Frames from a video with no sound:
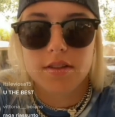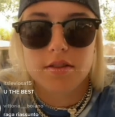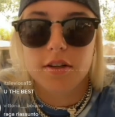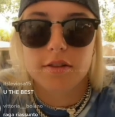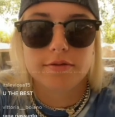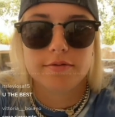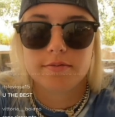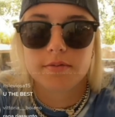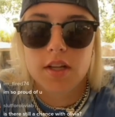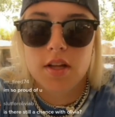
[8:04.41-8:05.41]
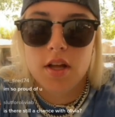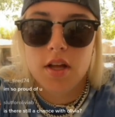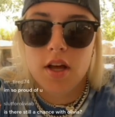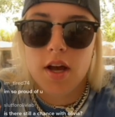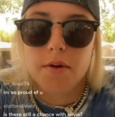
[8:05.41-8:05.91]
so
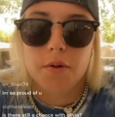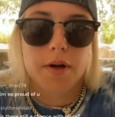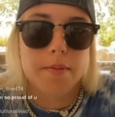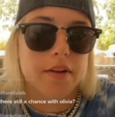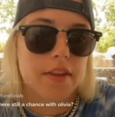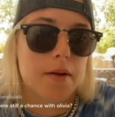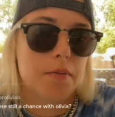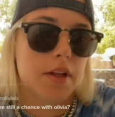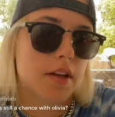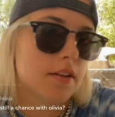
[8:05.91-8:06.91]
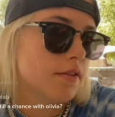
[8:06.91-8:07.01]
I'm not worried about that. I'm, like,